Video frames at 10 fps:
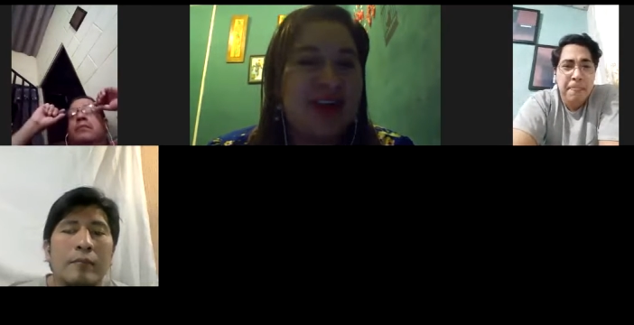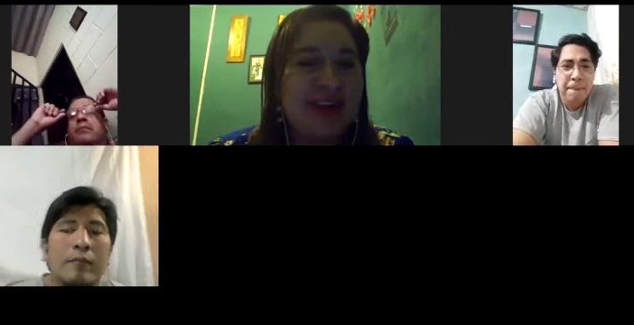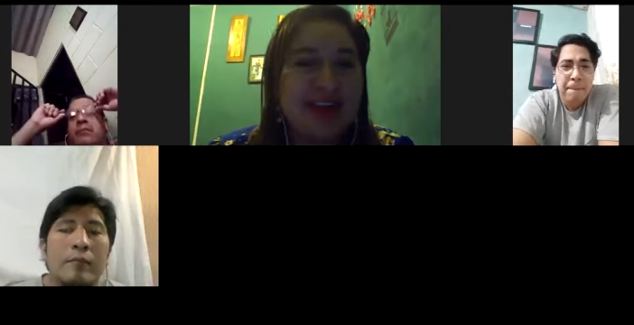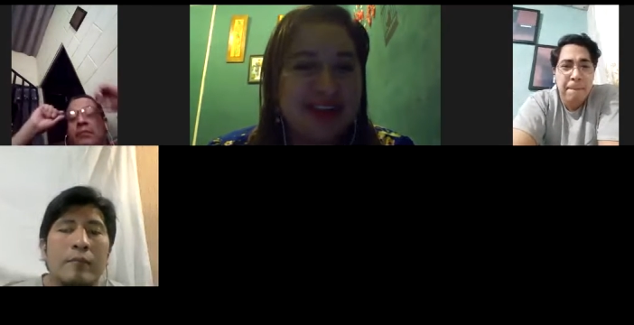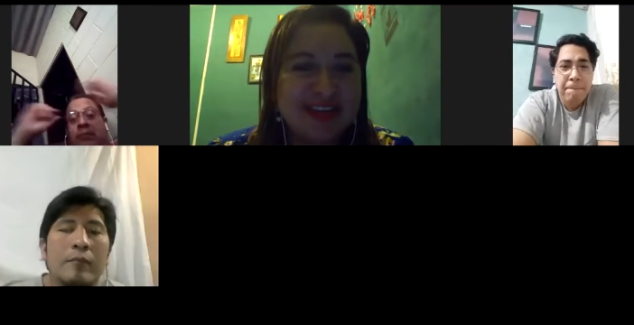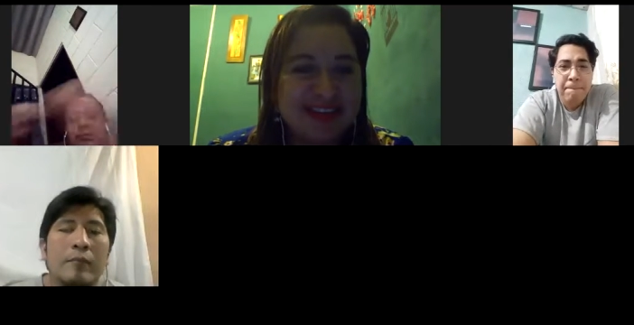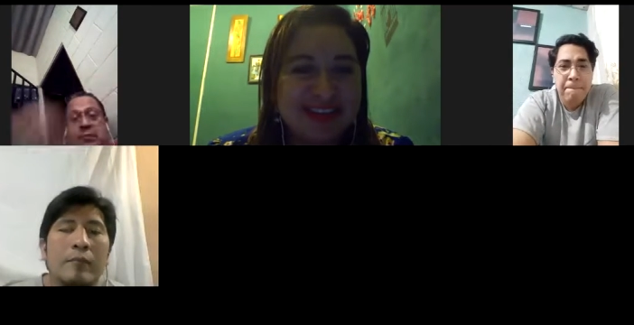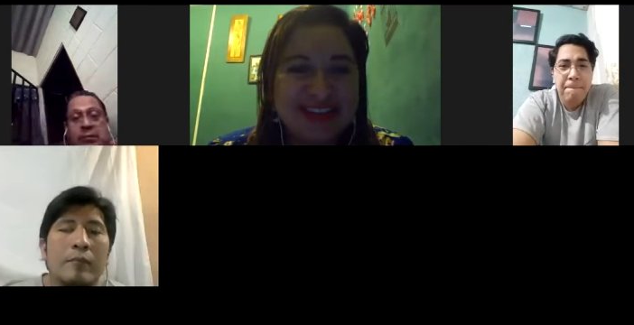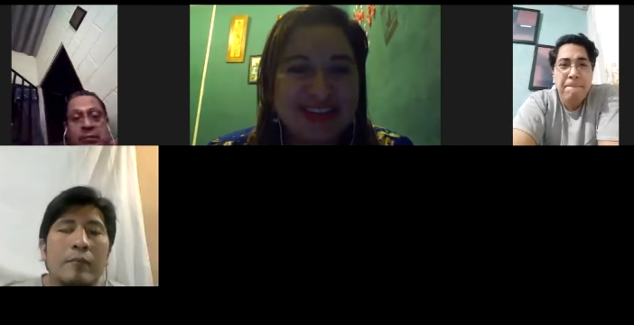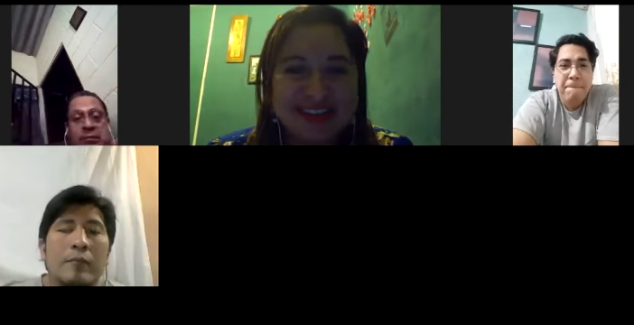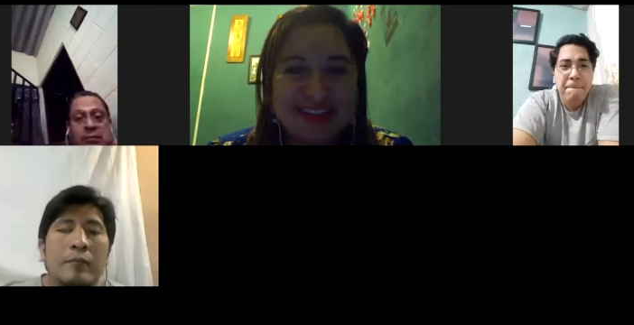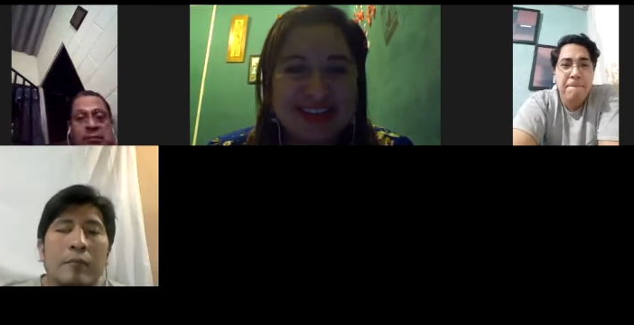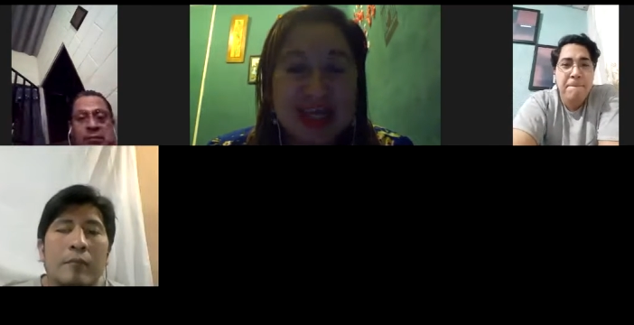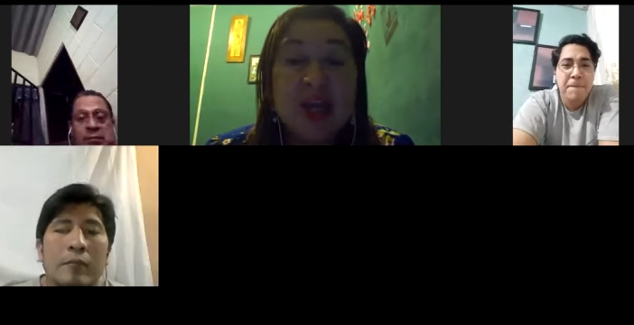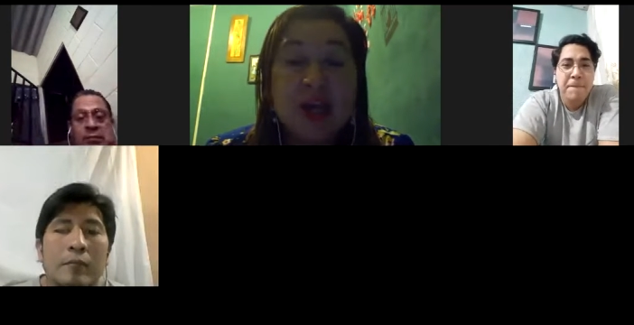Speaker 1: heart.
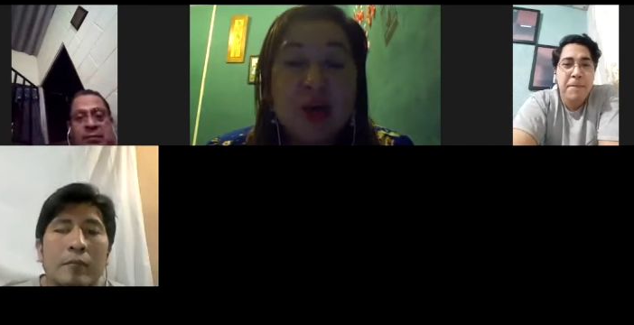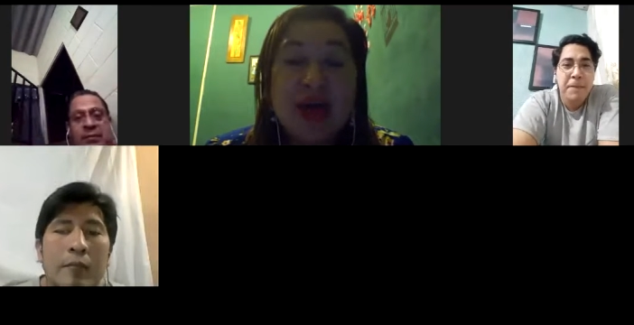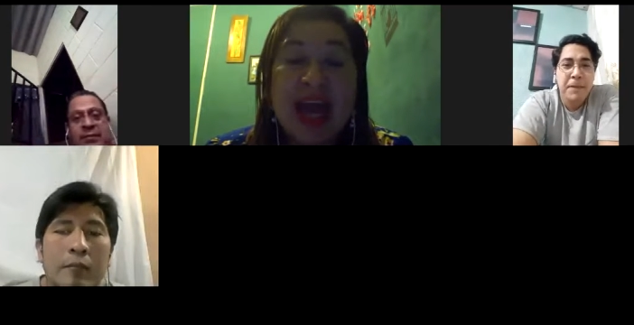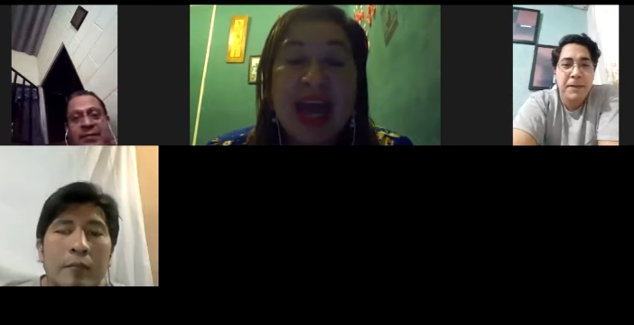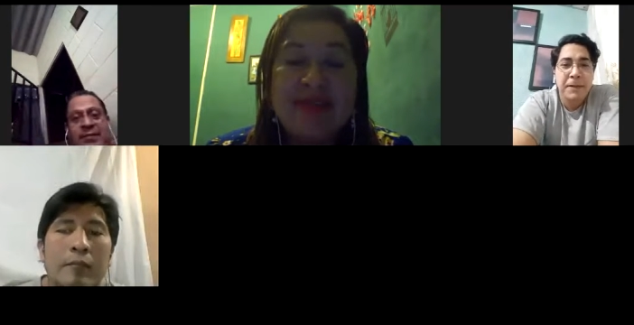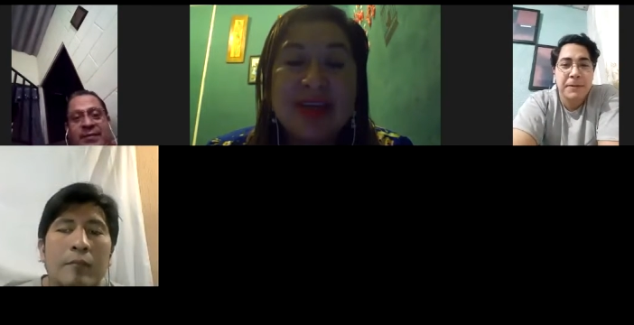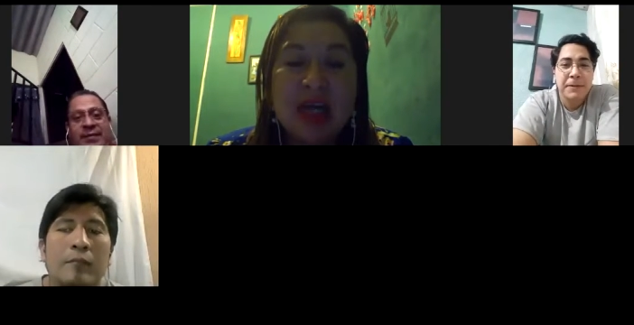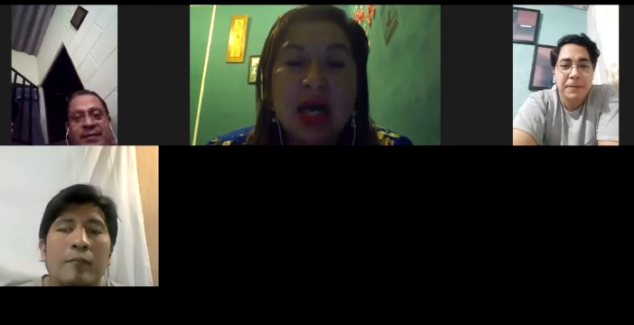You know what? I have an,